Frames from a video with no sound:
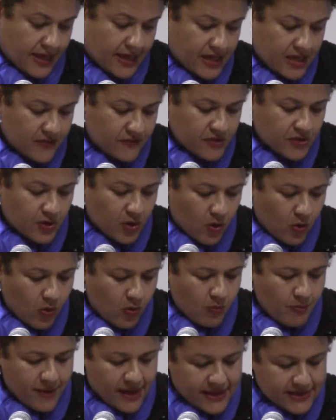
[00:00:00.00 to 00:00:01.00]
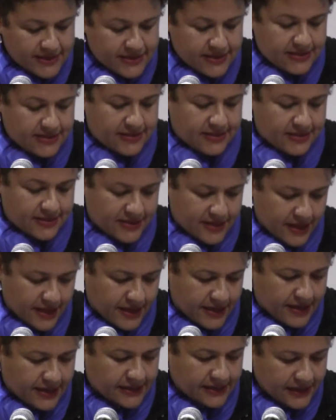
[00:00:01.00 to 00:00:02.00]
Even old Massa's
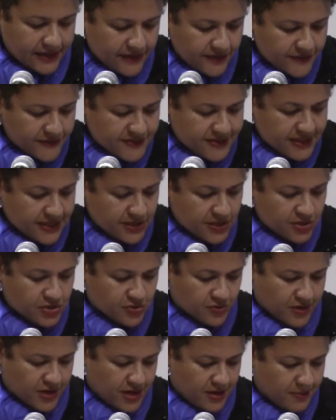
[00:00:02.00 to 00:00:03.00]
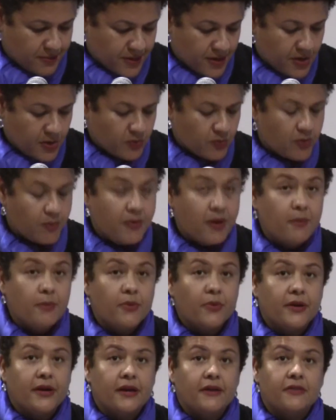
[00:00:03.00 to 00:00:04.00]
son lives in a dream,
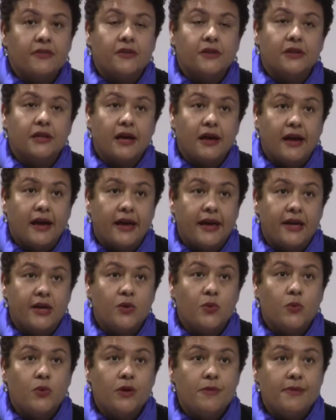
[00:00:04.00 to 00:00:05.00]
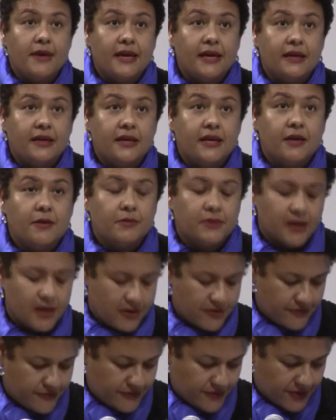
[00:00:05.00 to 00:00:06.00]
remembering the lie we made him
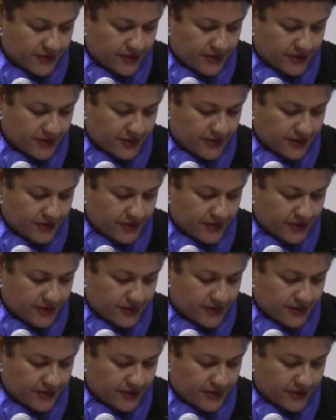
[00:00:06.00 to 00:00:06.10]
love.